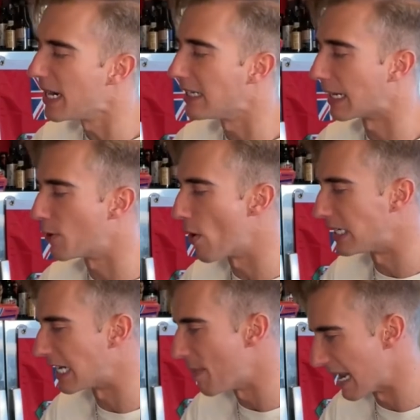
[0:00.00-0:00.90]
it is I'm
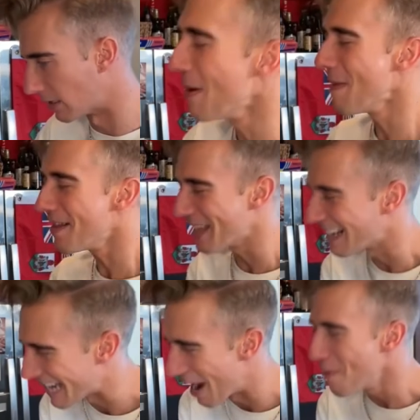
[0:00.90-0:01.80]
going to commit. We melt
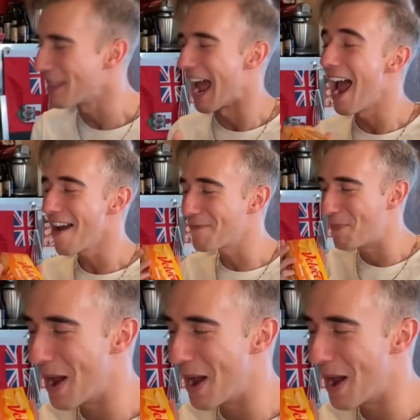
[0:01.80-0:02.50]
that down with a half